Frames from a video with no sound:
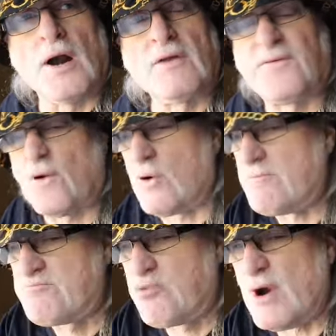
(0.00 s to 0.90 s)
and if you're
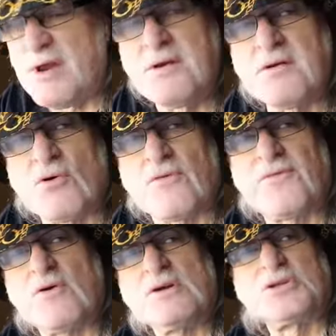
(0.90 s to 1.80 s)
in Britain, or if
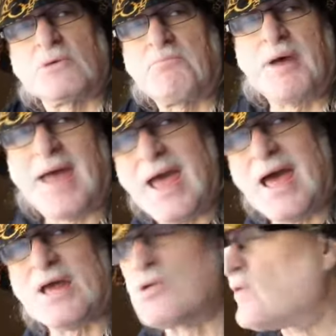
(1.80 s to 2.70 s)
you're in Japan,